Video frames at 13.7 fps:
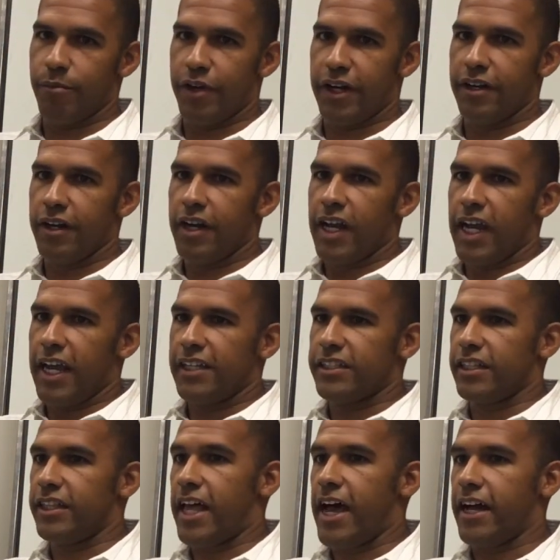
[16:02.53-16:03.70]
but it's a
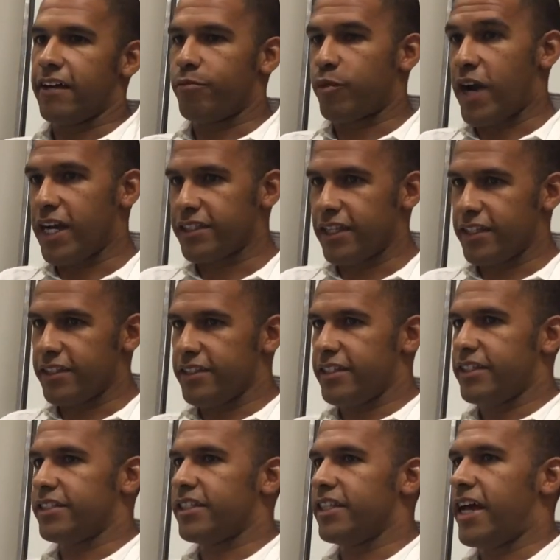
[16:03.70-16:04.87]
lot of processes and
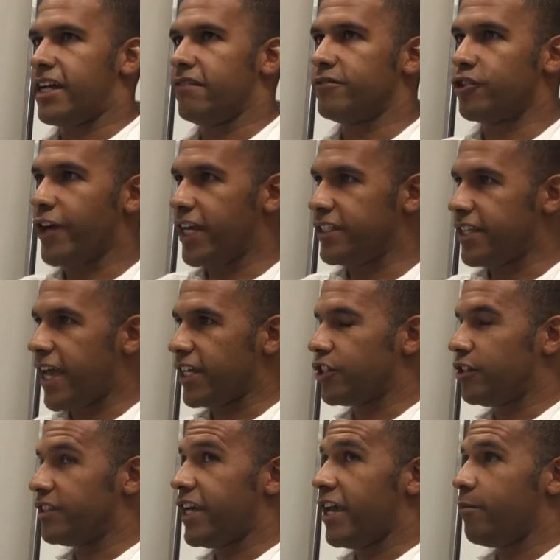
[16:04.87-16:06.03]
it's a lot of
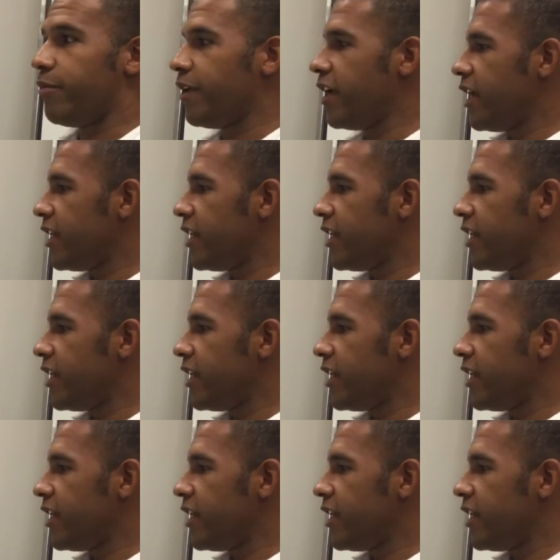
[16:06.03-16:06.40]
transactional type